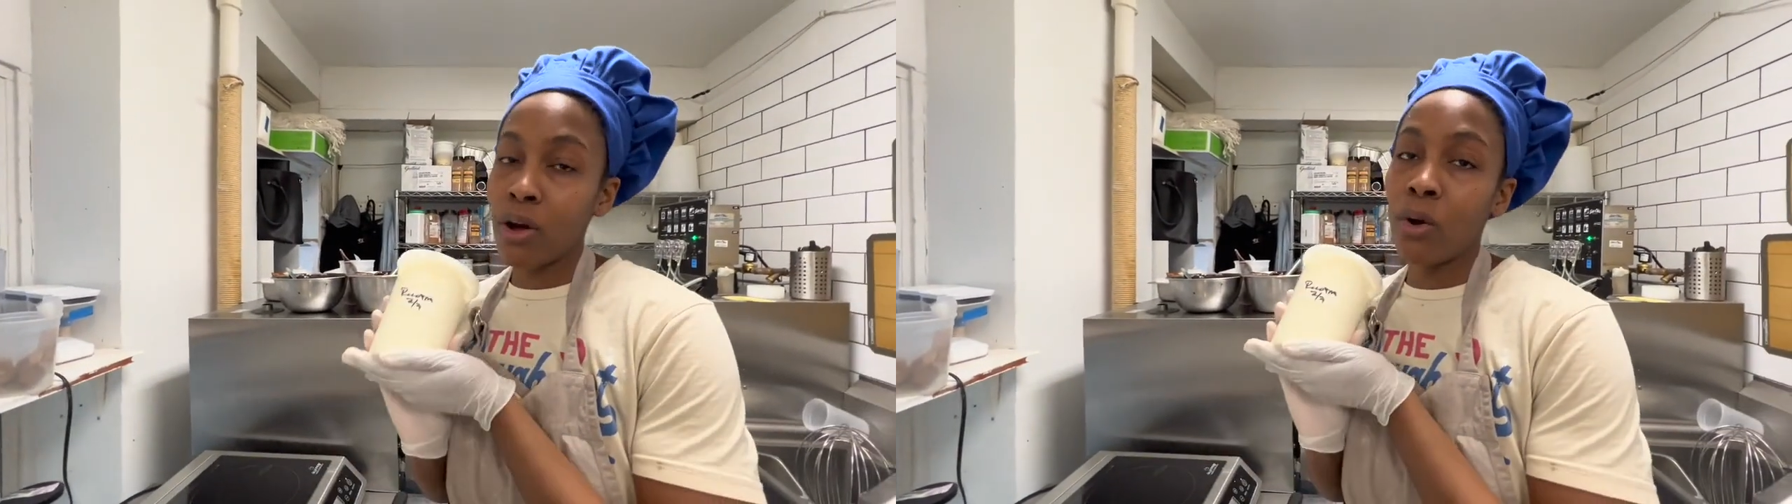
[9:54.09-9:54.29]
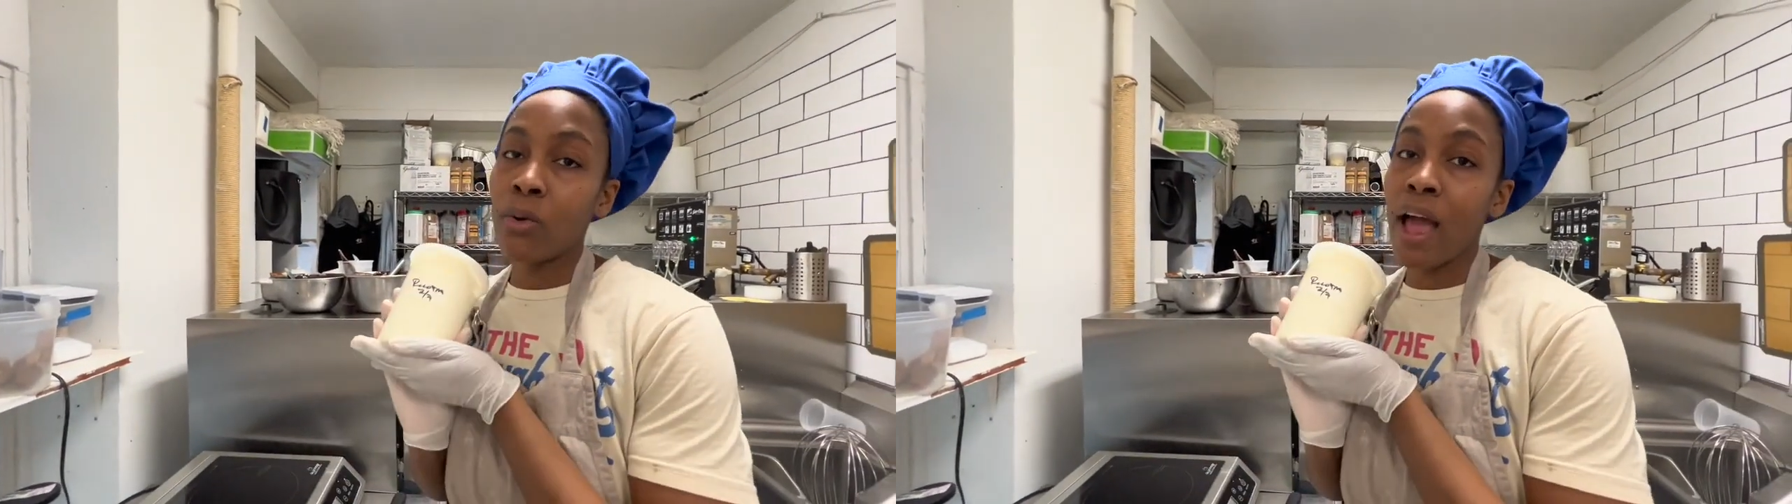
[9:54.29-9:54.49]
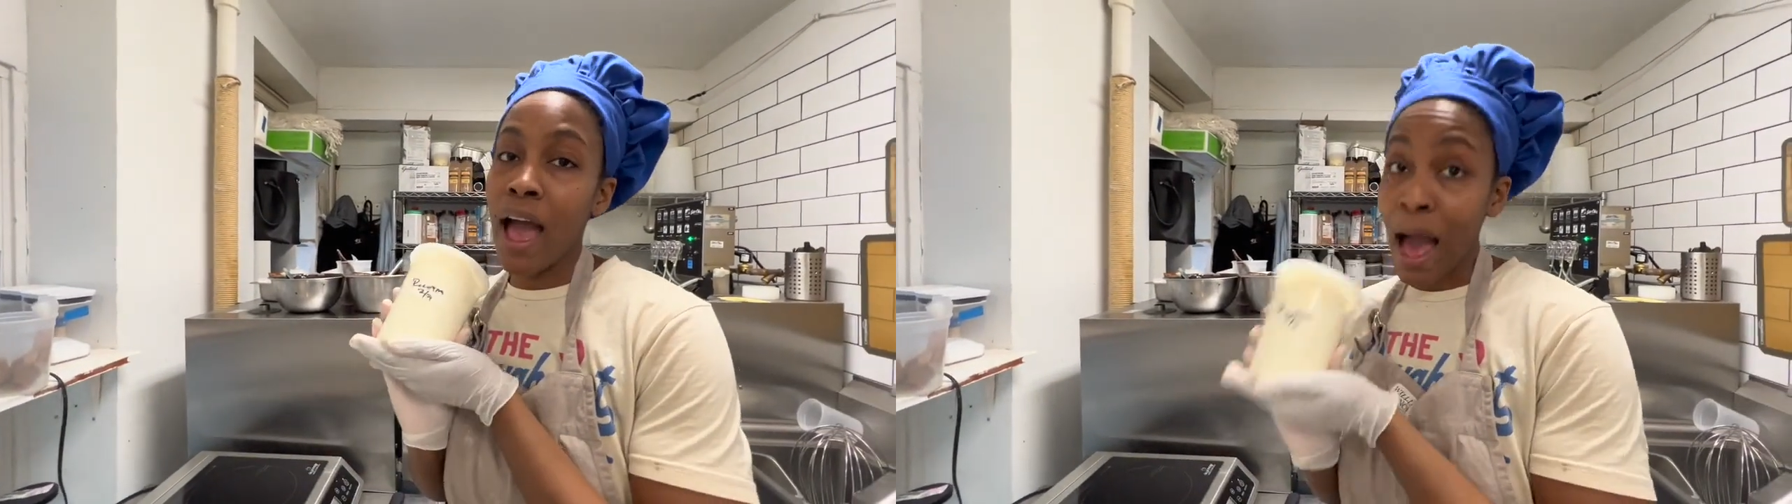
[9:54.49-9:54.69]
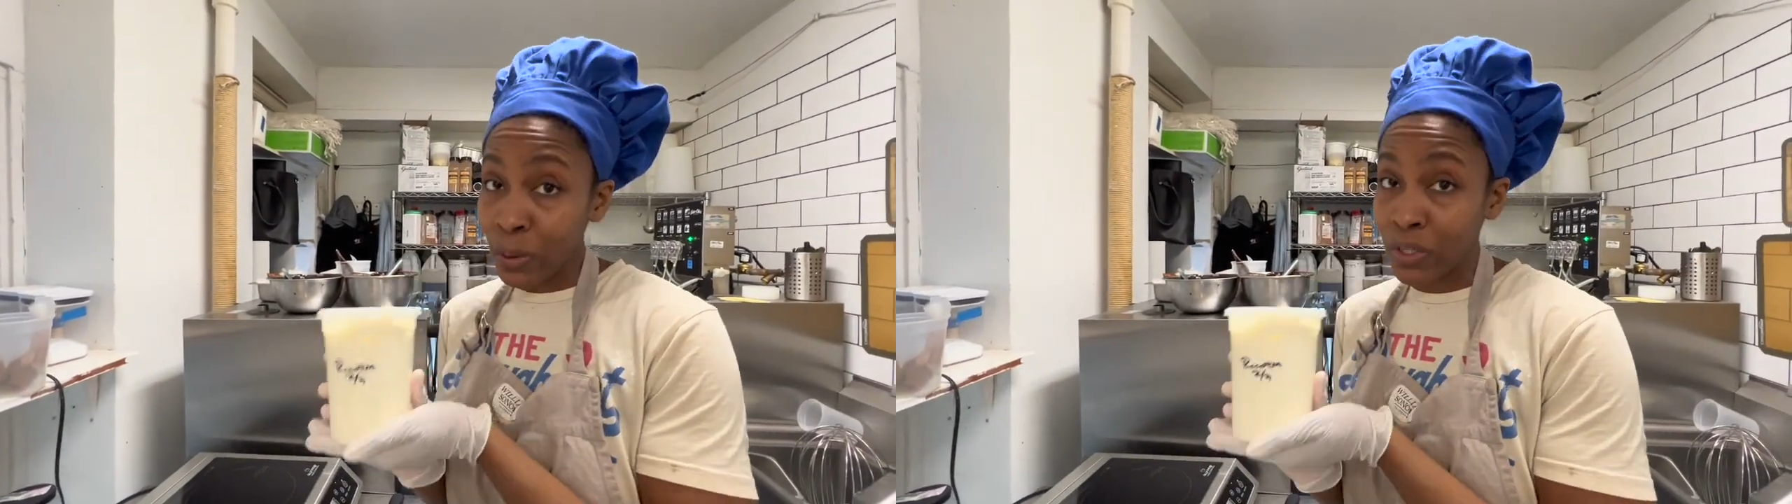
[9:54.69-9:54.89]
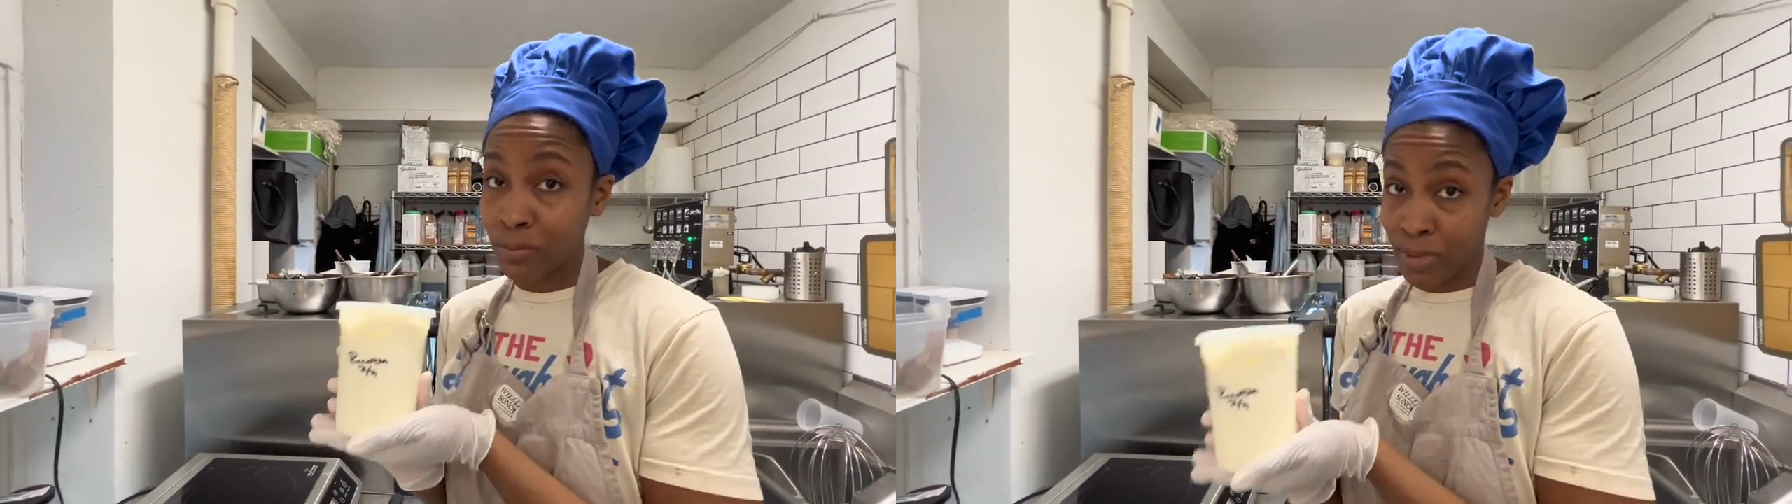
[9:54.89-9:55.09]
own
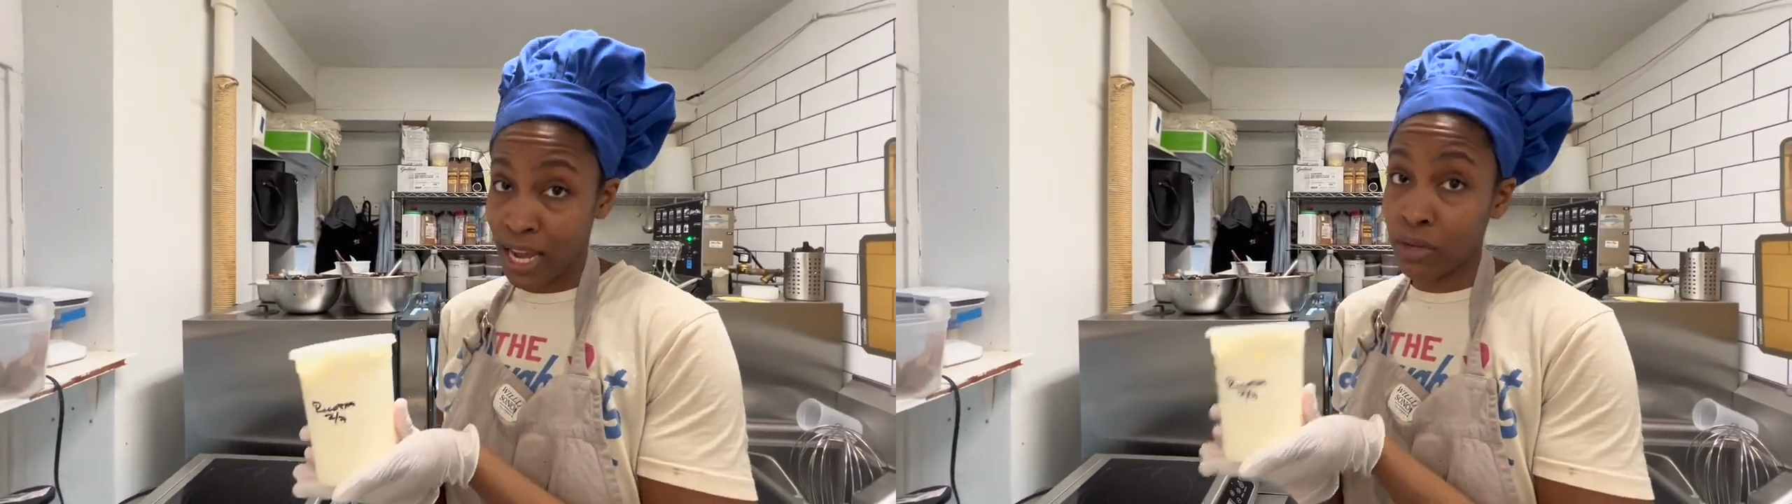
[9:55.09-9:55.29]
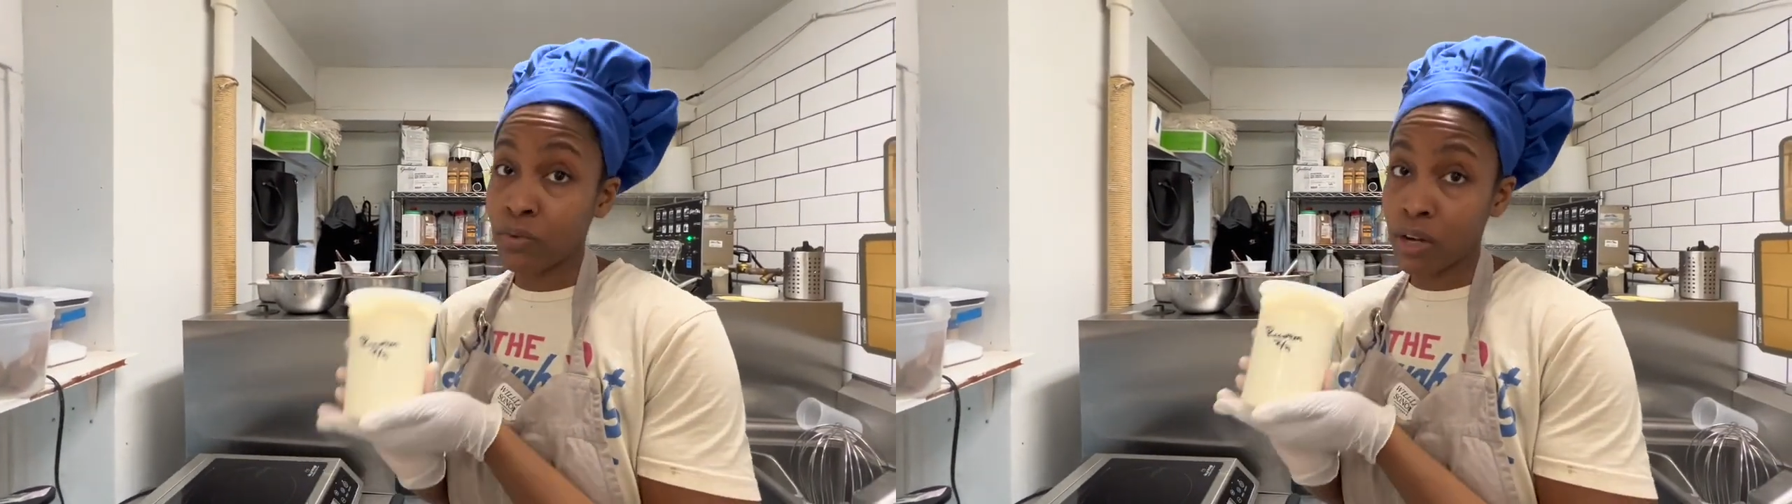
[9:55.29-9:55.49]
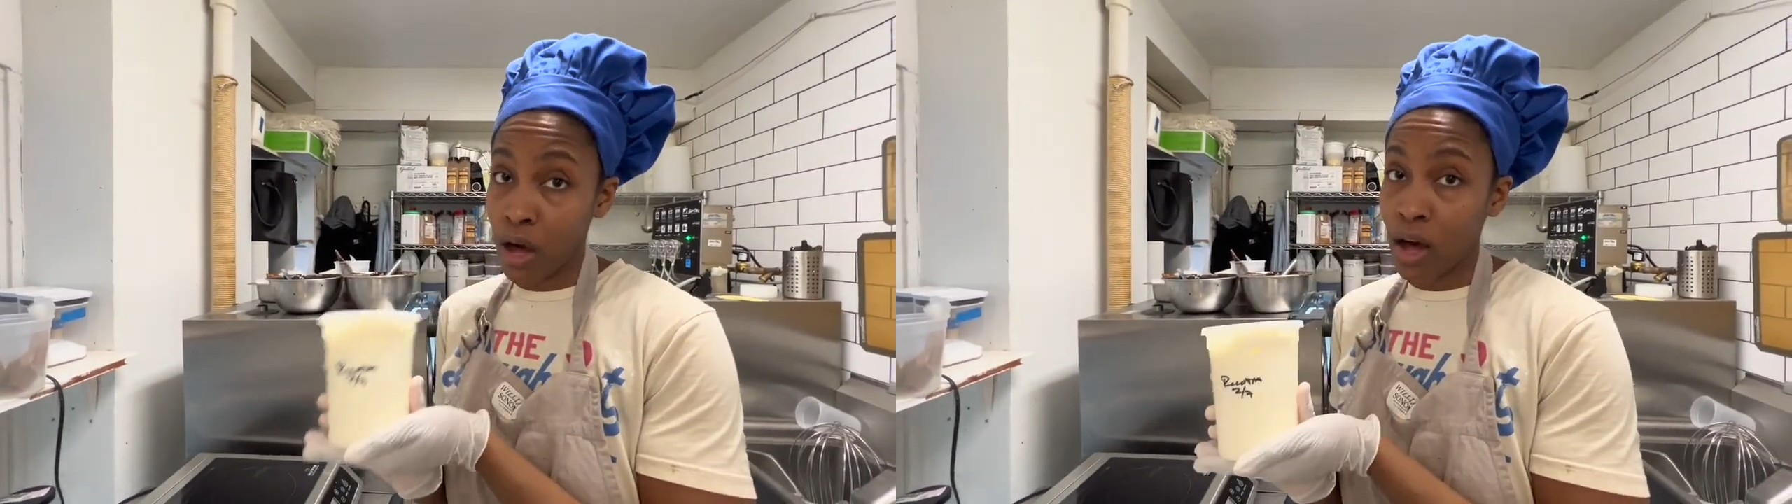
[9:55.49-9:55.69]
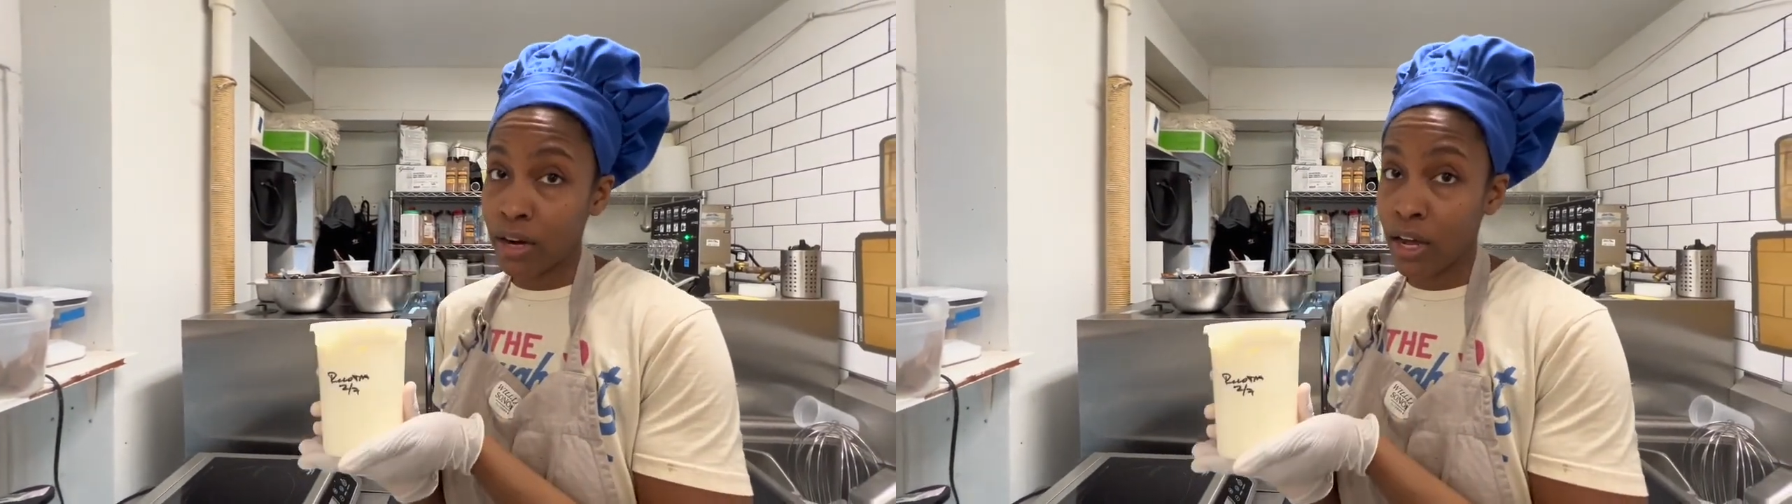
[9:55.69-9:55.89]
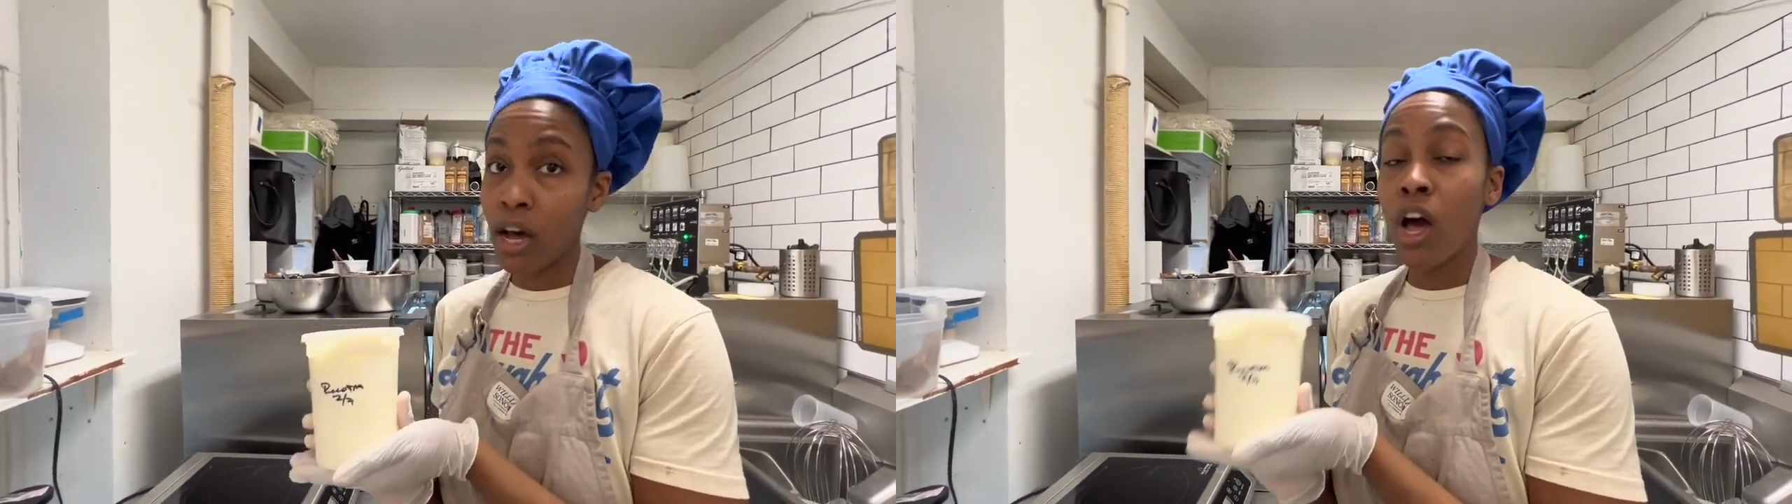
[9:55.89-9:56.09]
house-made
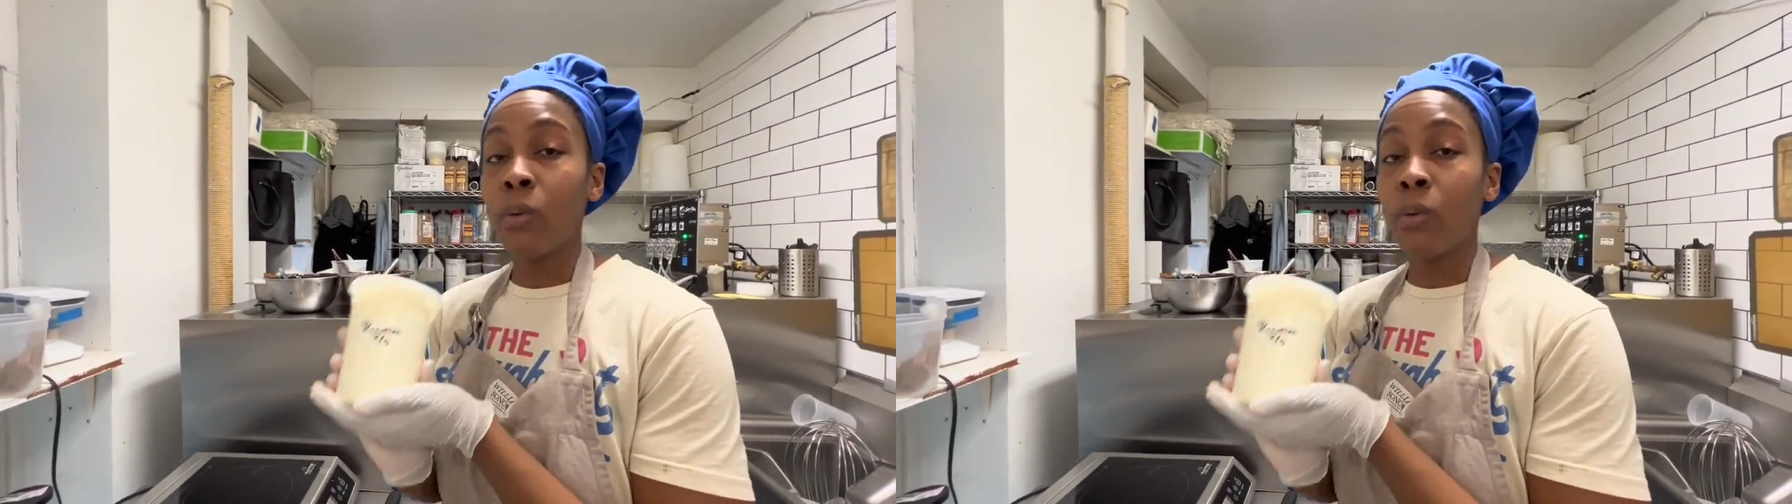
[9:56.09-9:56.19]
ricotta,